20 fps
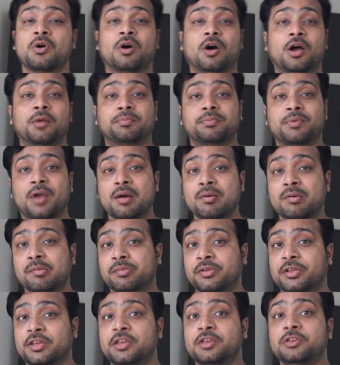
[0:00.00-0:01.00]
or
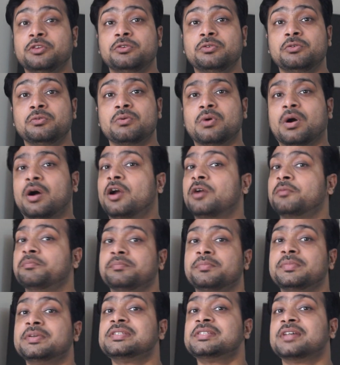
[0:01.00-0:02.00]
probably you are
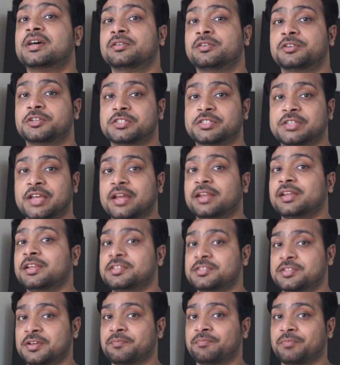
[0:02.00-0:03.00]
misunderstanding
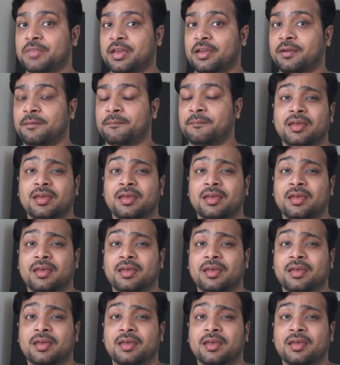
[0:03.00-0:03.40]
something.